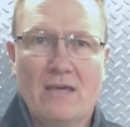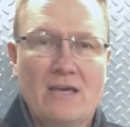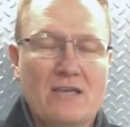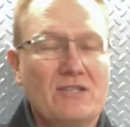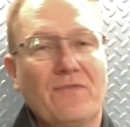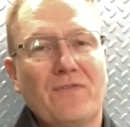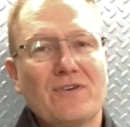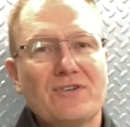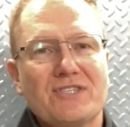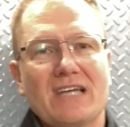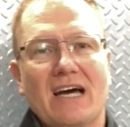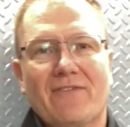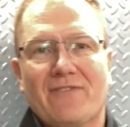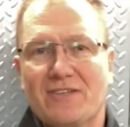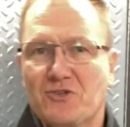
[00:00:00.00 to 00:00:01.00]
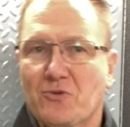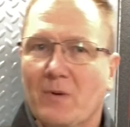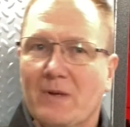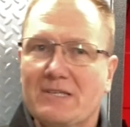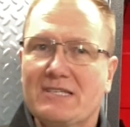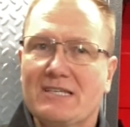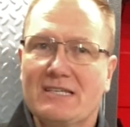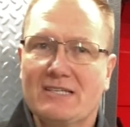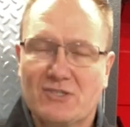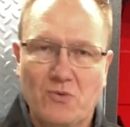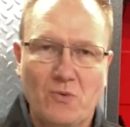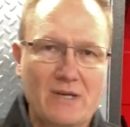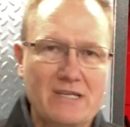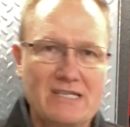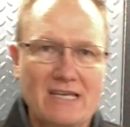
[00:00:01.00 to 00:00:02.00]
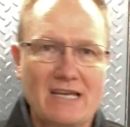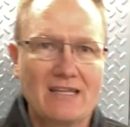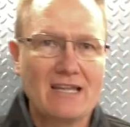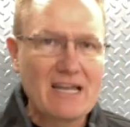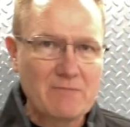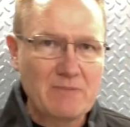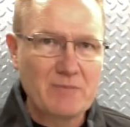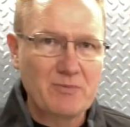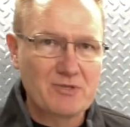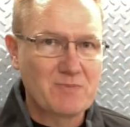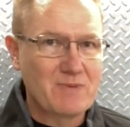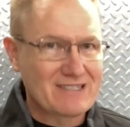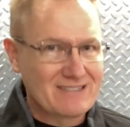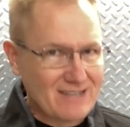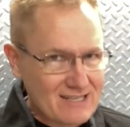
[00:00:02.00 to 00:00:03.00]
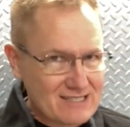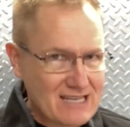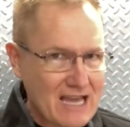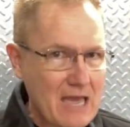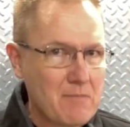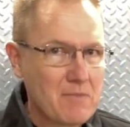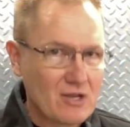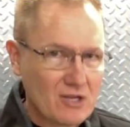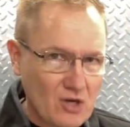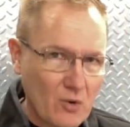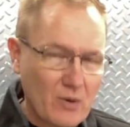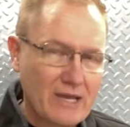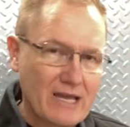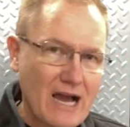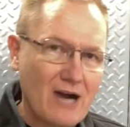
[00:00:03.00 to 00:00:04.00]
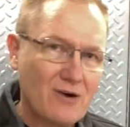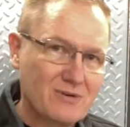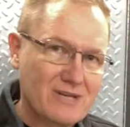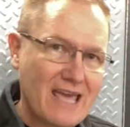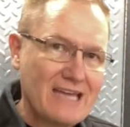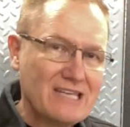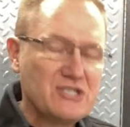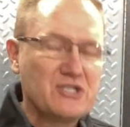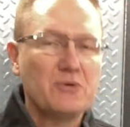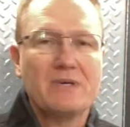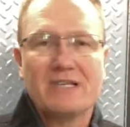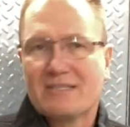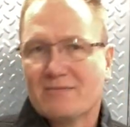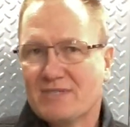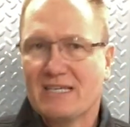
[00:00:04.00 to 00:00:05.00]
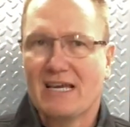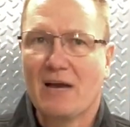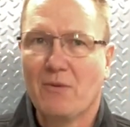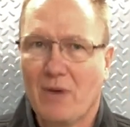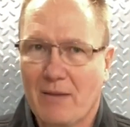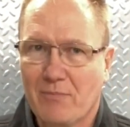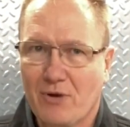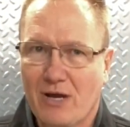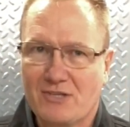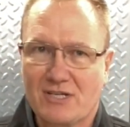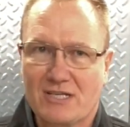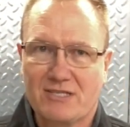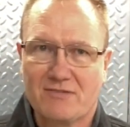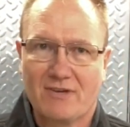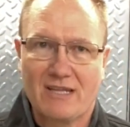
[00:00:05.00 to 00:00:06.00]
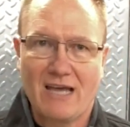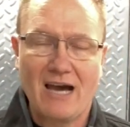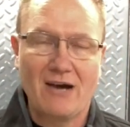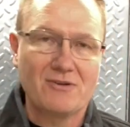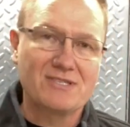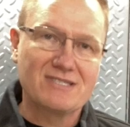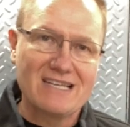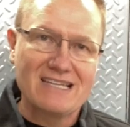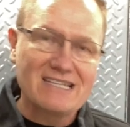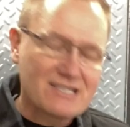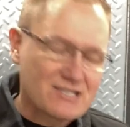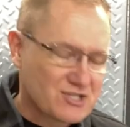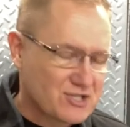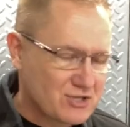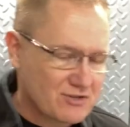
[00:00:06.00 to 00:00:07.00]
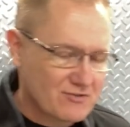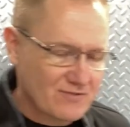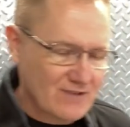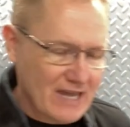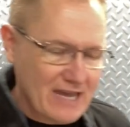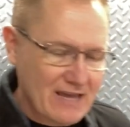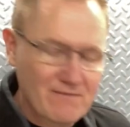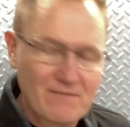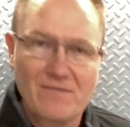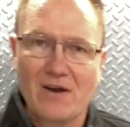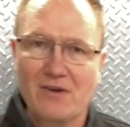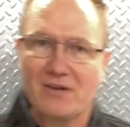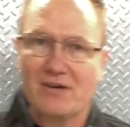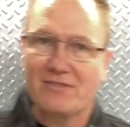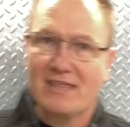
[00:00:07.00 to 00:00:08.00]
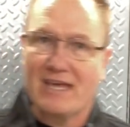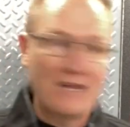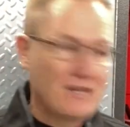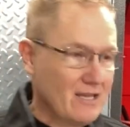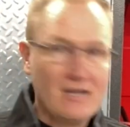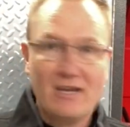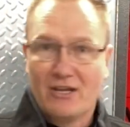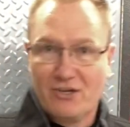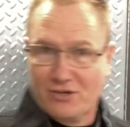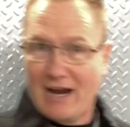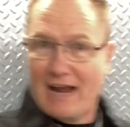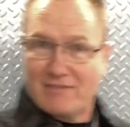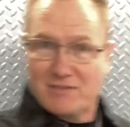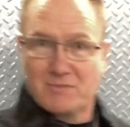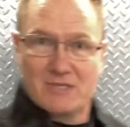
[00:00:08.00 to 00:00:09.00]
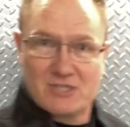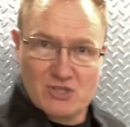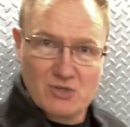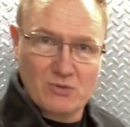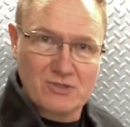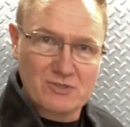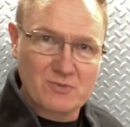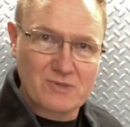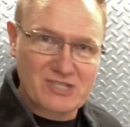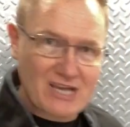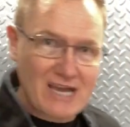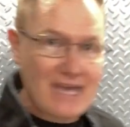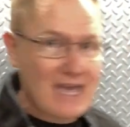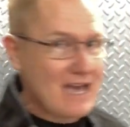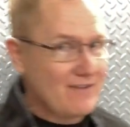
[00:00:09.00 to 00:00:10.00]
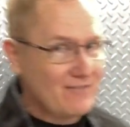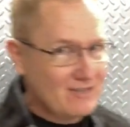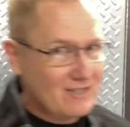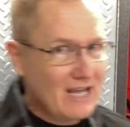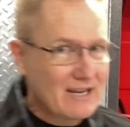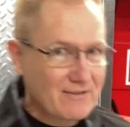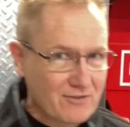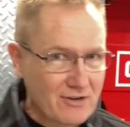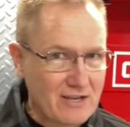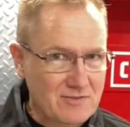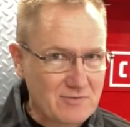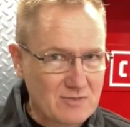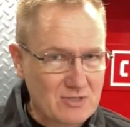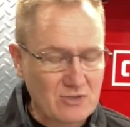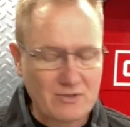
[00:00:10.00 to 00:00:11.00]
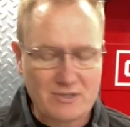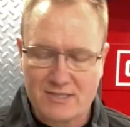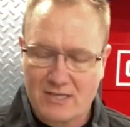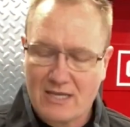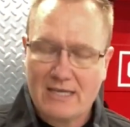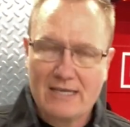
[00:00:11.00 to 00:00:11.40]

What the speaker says: So first off, in 2020, a lot of people spent a lot of time going out and doing some DIY projects around the house. They did a survey and found out that Craftsman tools, which I have a lot of Craftsman tools,